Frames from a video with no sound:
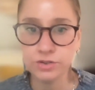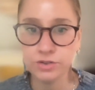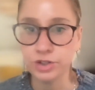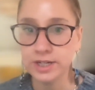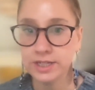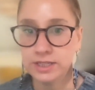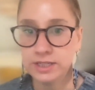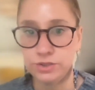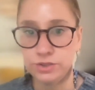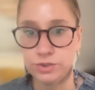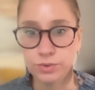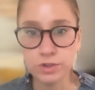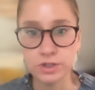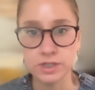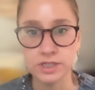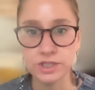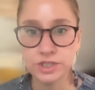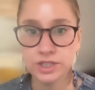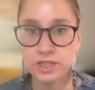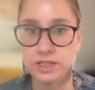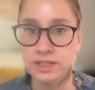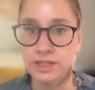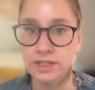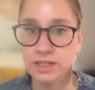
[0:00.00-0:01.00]
create storage
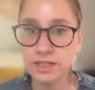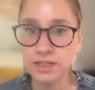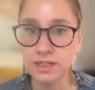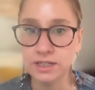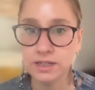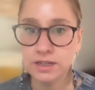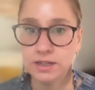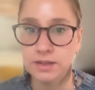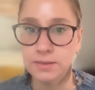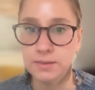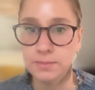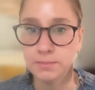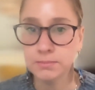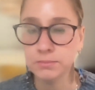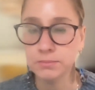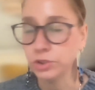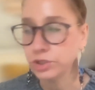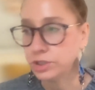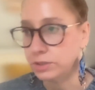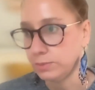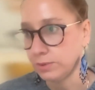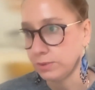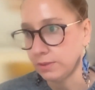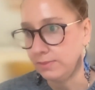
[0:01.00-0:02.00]
in
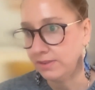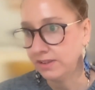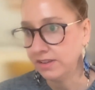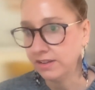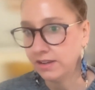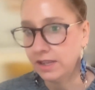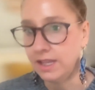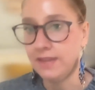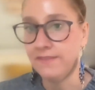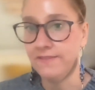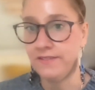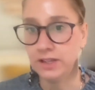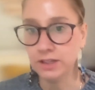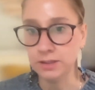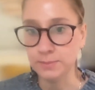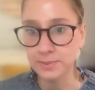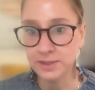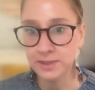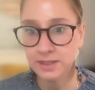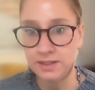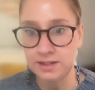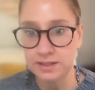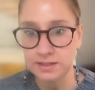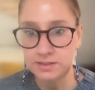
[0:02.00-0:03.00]
multiple av-
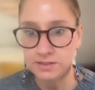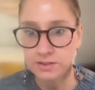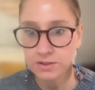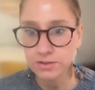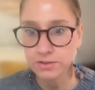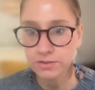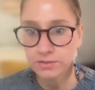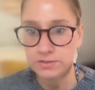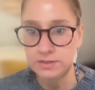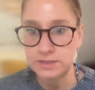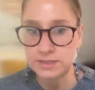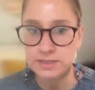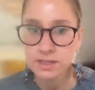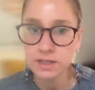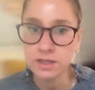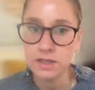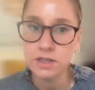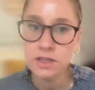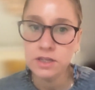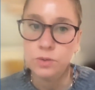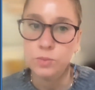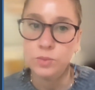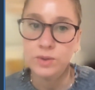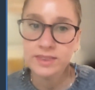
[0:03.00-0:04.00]
availability zones
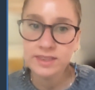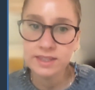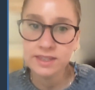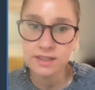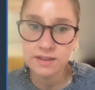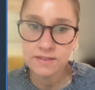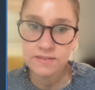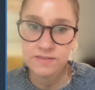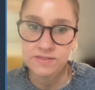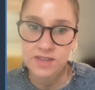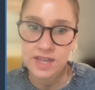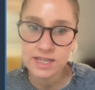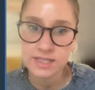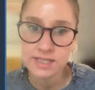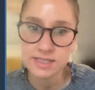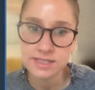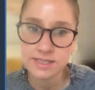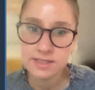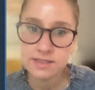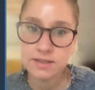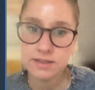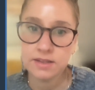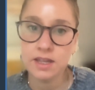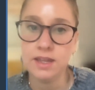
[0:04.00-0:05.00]
with E F
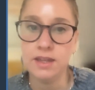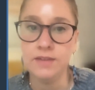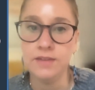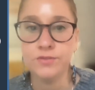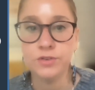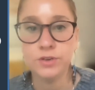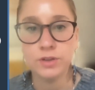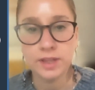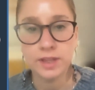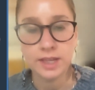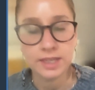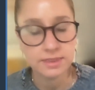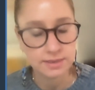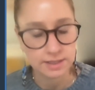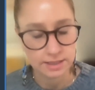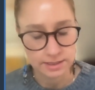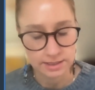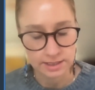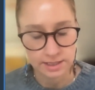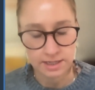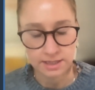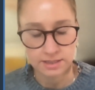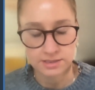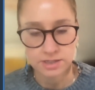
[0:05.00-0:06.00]
S for like the
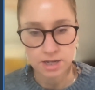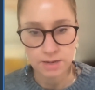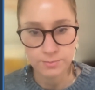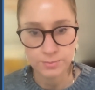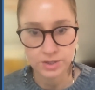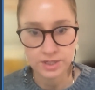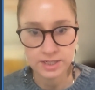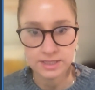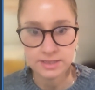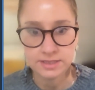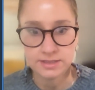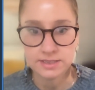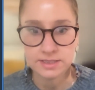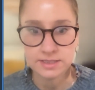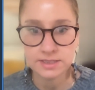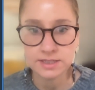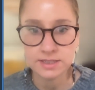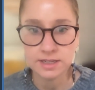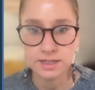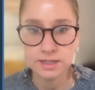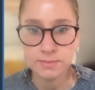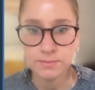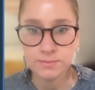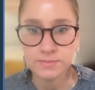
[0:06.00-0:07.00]
Linux operating
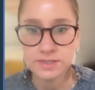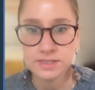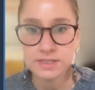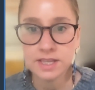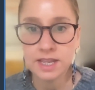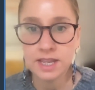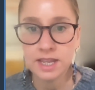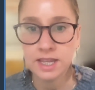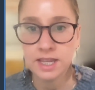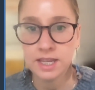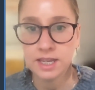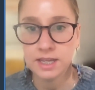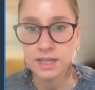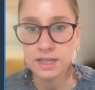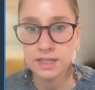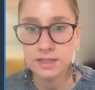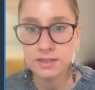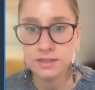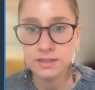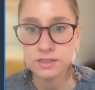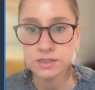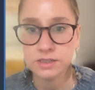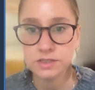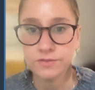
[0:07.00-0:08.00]
systems,
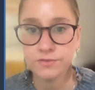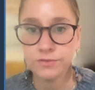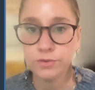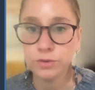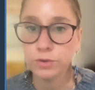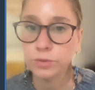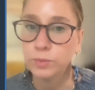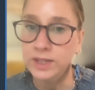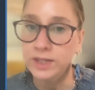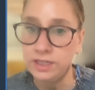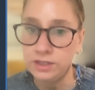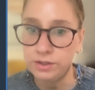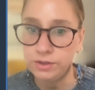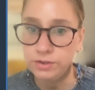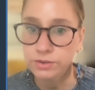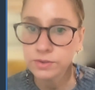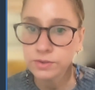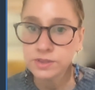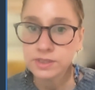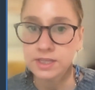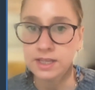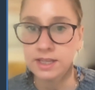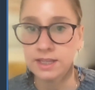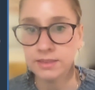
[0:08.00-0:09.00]
and for
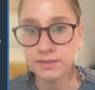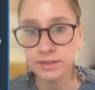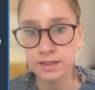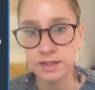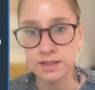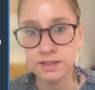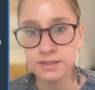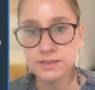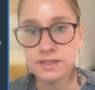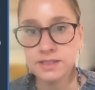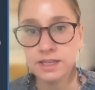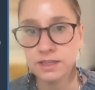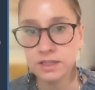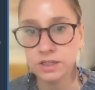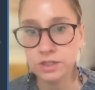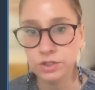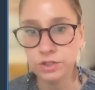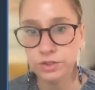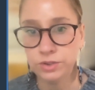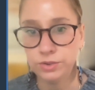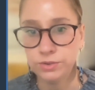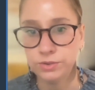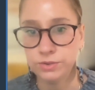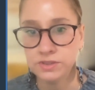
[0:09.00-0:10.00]
Windows and Linux, they can
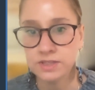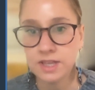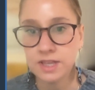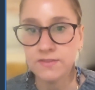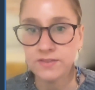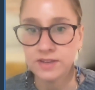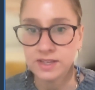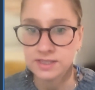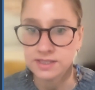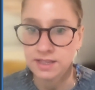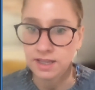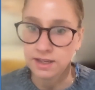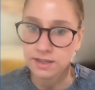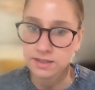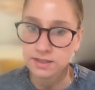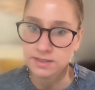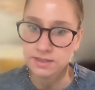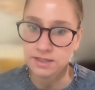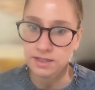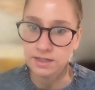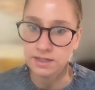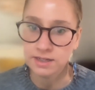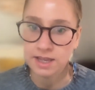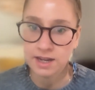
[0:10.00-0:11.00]
use F S x,
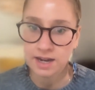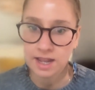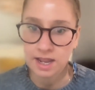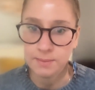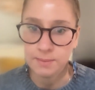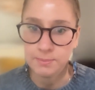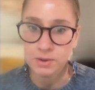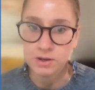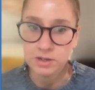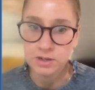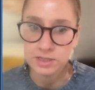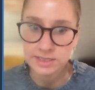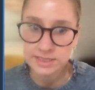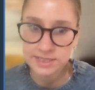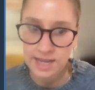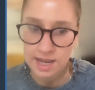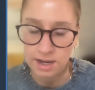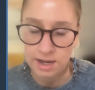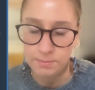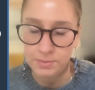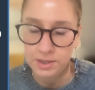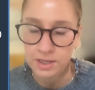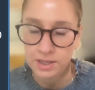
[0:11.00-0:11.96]
NetApp, ONTAP.